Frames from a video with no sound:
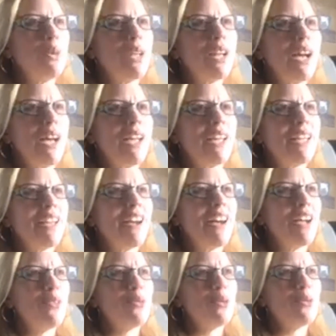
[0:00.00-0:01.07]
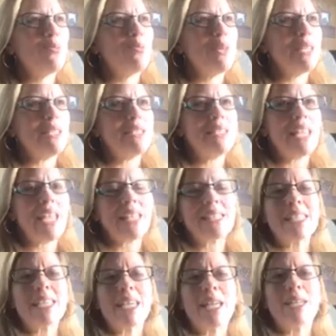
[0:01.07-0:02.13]
but I will be
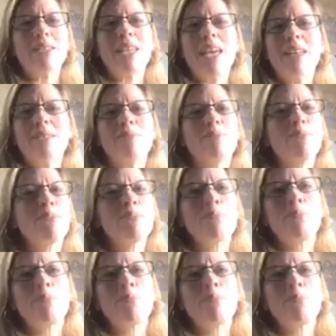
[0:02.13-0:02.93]
dancing and